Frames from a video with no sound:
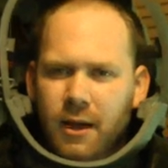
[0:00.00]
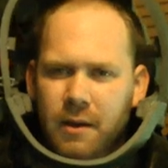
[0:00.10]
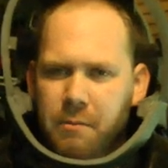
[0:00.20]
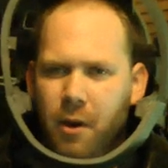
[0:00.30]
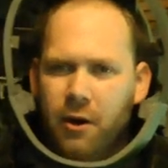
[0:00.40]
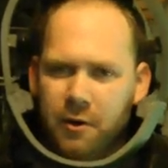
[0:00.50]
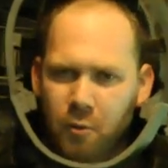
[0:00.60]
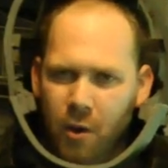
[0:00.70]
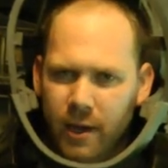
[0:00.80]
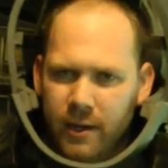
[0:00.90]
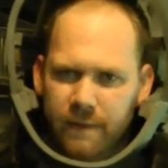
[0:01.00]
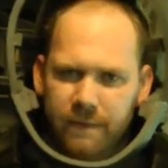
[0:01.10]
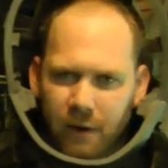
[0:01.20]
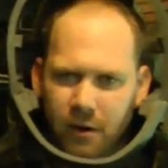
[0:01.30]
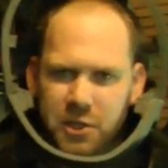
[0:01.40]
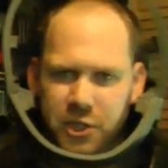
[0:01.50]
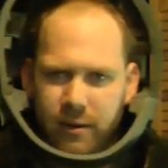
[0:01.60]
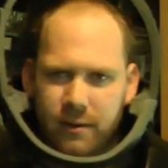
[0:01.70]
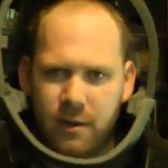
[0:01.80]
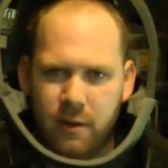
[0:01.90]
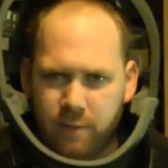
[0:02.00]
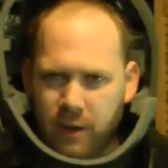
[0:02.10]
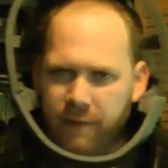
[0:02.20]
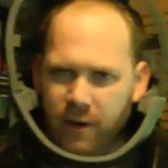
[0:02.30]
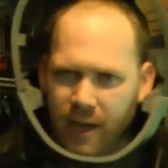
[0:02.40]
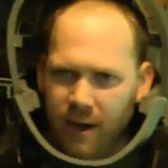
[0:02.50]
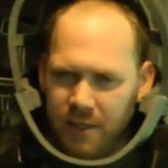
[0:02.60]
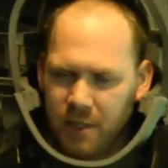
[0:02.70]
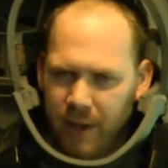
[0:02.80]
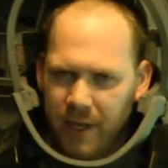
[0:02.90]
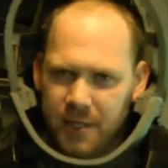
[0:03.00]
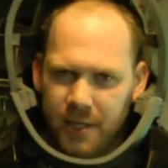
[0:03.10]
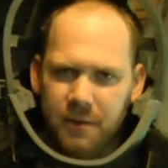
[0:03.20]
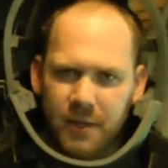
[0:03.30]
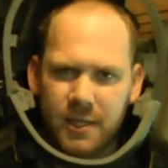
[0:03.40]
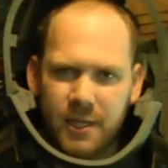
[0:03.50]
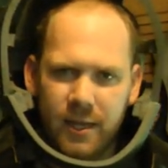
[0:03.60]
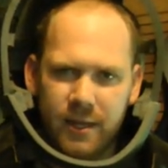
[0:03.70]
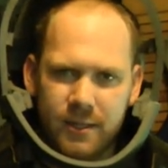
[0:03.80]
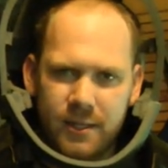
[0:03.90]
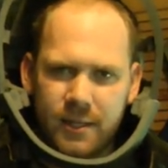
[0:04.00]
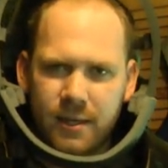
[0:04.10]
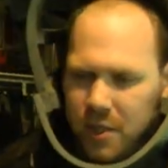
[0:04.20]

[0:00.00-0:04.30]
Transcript: a Mark 1 version of whatever kind of spacesuit this is.